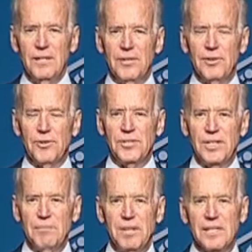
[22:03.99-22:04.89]
the other
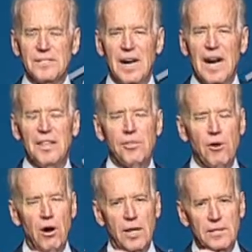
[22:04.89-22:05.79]
team because I
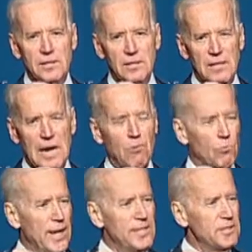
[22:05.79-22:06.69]
thought,
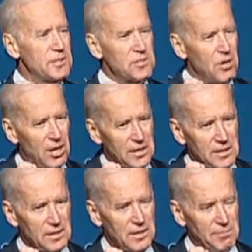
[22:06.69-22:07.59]
outrageous thought,
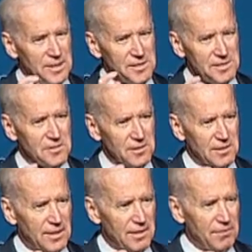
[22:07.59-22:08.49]
I mean this
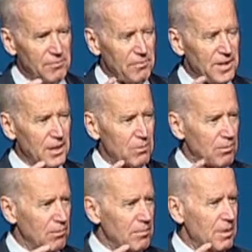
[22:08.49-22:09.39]
sincerely, any of you from Delaware
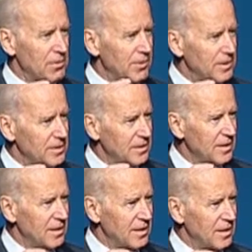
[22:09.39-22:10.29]
will remember this.
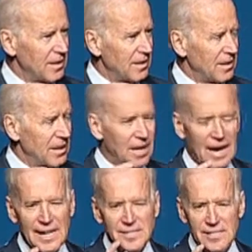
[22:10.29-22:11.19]

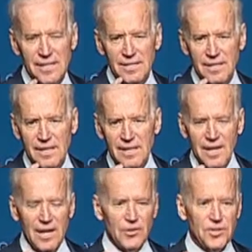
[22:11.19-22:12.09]
I said
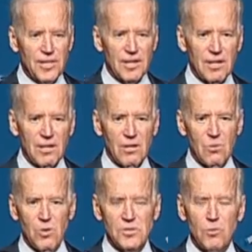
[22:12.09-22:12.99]
health care
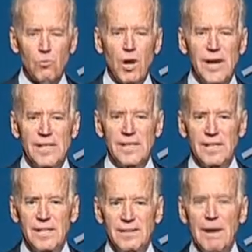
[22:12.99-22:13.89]
was a right.
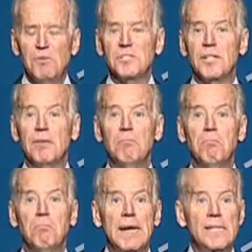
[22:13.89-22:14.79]
That was an
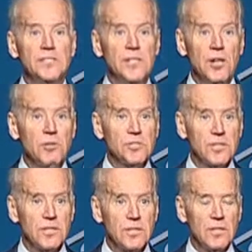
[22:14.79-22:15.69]
amazing notion.
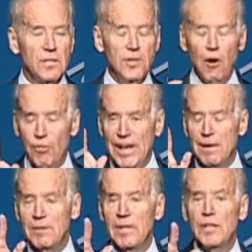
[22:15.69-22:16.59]
No, think
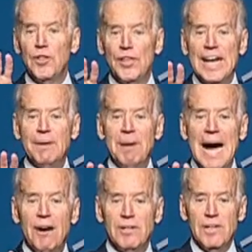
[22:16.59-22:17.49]

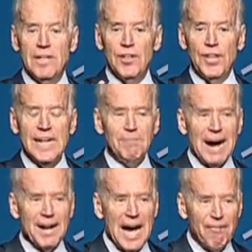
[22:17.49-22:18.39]
about
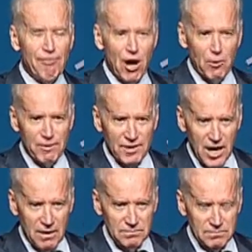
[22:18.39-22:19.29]
how far we've come.